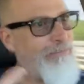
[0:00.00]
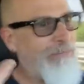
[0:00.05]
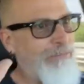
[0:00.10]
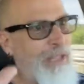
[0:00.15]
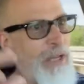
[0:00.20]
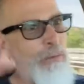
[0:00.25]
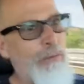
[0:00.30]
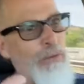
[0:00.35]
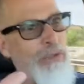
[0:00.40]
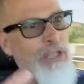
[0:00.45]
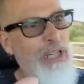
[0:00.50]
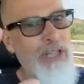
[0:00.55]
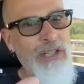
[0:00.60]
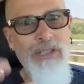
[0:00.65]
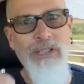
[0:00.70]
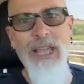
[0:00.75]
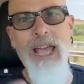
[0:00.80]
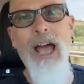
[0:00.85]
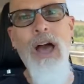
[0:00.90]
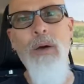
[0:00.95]
That
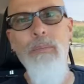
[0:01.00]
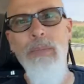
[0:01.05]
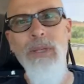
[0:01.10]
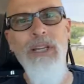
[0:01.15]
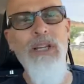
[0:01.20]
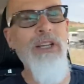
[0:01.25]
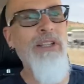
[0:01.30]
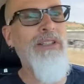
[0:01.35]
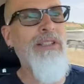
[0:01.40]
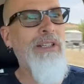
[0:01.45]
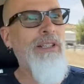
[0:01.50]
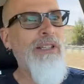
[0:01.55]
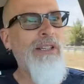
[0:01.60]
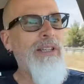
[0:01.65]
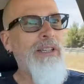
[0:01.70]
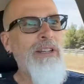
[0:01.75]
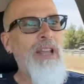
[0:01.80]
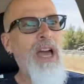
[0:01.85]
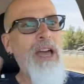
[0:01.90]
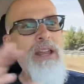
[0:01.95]
routine's out because,
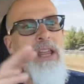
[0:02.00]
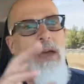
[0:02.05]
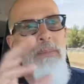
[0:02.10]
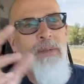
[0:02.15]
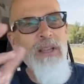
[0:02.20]
not